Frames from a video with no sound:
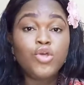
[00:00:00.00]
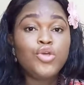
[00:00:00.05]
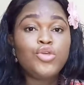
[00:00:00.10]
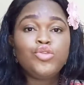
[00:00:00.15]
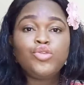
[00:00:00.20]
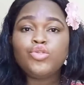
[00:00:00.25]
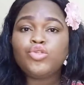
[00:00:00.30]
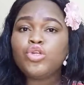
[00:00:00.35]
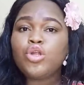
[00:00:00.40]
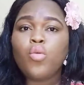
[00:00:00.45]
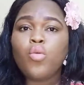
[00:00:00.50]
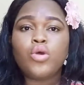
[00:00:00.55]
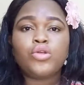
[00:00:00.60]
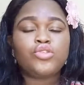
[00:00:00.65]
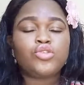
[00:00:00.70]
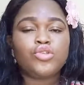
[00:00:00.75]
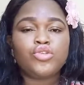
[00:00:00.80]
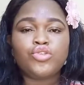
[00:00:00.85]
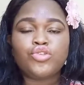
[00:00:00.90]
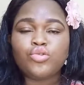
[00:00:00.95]
you do not want
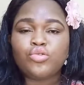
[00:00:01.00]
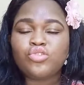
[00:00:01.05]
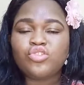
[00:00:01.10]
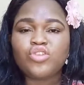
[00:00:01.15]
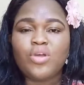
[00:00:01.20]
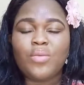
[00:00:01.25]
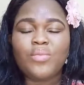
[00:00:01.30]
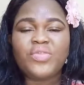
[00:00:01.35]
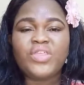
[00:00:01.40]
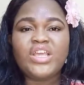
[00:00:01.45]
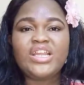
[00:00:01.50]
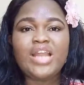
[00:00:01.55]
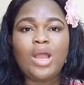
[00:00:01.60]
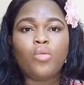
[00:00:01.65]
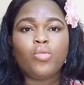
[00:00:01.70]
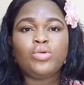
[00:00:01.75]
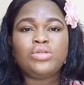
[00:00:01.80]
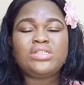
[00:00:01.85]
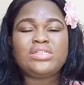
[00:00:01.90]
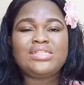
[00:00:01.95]
to do something
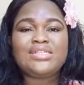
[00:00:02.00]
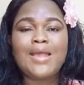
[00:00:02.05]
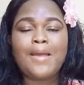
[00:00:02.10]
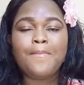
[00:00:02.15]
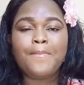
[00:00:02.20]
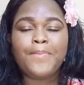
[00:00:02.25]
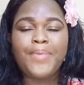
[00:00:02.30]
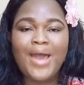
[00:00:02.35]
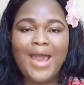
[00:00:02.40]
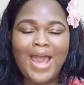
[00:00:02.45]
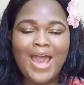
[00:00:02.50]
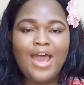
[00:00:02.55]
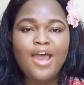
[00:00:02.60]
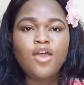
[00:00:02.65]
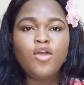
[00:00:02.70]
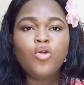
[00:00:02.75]
that would tamper